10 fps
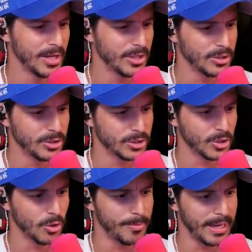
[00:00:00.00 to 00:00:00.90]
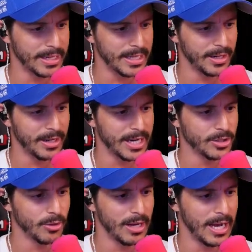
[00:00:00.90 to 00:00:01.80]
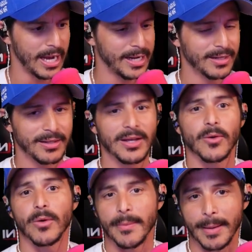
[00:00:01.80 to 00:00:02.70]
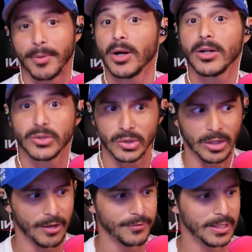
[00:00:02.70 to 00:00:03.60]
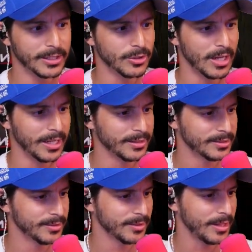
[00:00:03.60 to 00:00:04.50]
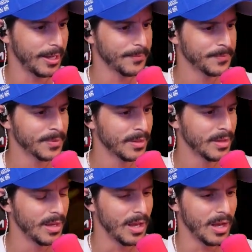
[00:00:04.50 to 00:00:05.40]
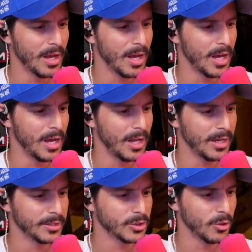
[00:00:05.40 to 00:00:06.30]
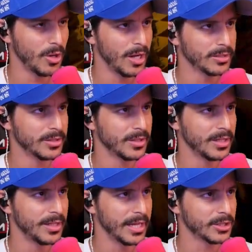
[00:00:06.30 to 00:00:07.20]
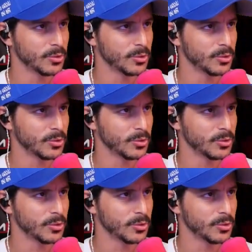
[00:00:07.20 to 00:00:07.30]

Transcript: You just go back here and you'll hide. Remember, turn off your electronics. Okay. Let's go on to the next